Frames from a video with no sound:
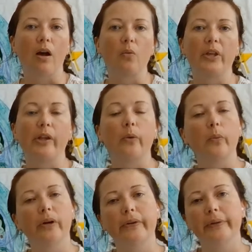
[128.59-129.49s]
with a
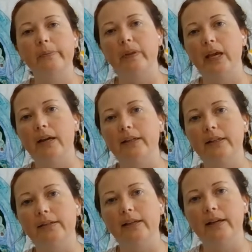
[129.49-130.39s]
welcome that
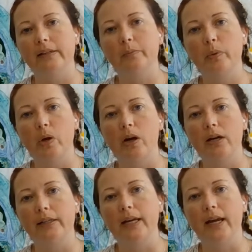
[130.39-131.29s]
is as
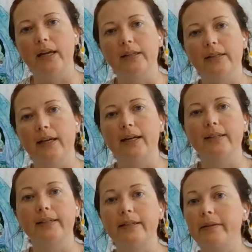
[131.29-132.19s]
broad and
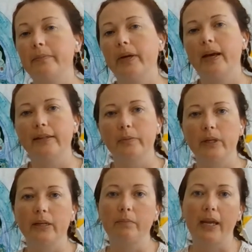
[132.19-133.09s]
as deep as we
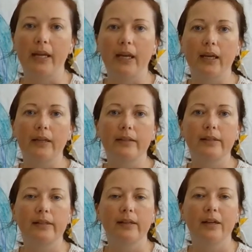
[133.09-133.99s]
can make it.